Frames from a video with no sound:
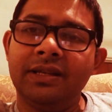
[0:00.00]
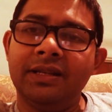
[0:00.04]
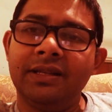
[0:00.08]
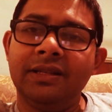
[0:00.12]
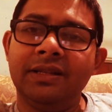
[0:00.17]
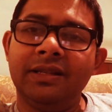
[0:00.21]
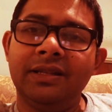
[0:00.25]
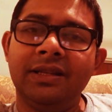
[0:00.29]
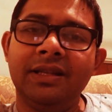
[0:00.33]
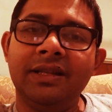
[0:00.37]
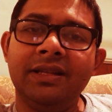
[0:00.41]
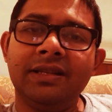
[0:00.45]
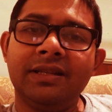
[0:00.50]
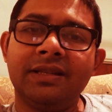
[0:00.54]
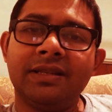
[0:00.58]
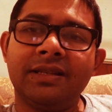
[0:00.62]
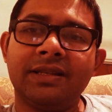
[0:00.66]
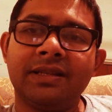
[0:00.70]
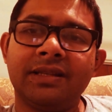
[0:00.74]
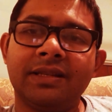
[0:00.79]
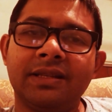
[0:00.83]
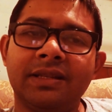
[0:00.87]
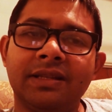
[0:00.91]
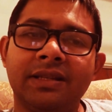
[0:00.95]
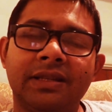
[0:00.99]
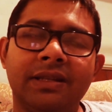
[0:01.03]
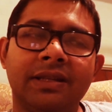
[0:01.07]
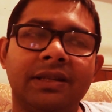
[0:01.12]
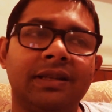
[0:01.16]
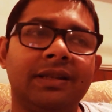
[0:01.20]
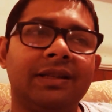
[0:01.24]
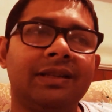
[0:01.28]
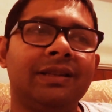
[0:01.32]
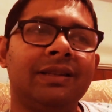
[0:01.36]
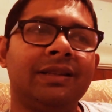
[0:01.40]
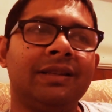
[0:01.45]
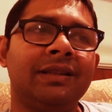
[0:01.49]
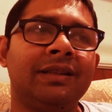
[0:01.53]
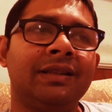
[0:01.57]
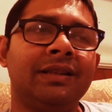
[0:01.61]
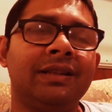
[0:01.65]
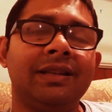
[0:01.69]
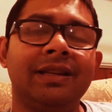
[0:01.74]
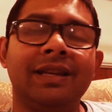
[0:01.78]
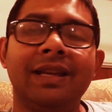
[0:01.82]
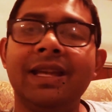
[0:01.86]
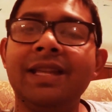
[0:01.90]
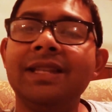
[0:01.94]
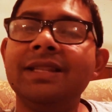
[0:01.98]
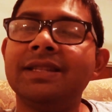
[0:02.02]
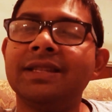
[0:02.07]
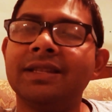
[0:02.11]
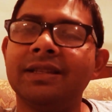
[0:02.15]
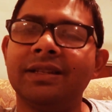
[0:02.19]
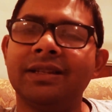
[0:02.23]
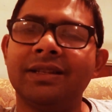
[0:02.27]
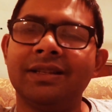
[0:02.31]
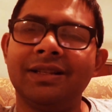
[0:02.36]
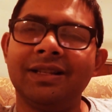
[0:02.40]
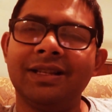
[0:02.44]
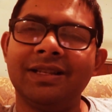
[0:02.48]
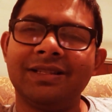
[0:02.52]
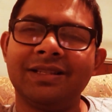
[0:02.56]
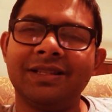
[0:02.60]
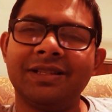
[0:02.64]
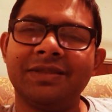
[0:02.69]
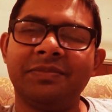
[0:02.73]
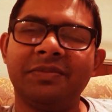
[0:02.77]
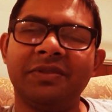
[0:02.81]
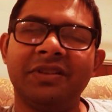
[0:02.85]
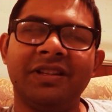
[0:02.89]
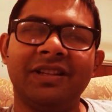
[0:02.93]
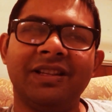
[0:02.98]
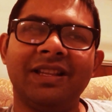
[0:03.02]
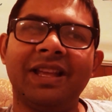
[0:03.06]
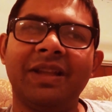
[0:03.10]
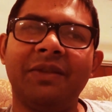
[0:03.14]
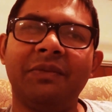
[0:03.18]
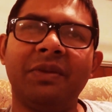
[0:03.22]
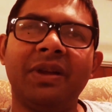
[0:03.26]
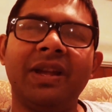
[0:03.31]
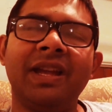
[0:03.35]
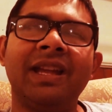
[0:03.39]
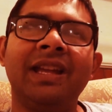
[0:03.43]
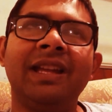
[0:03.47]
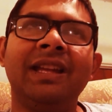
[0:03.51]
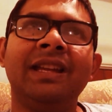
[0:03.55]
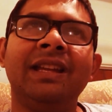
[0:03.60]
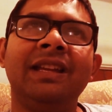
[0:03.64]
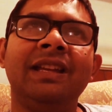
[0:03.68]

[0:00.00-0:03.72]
this incident, let's just put it that way,